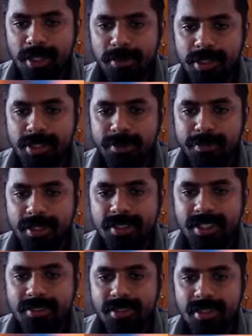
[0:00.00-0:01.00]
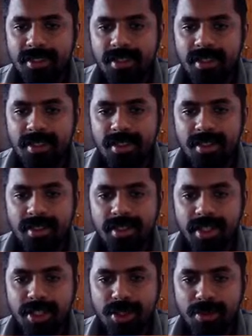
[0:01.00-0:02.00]
bishop e7.
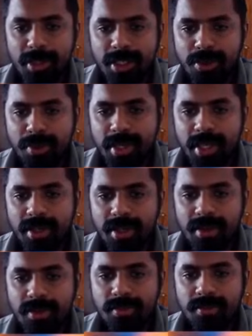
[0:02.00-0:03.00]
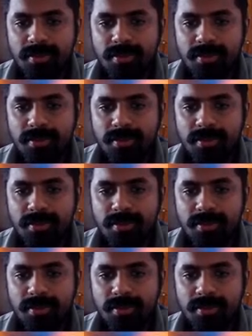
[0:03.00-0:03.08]
They cannot play queen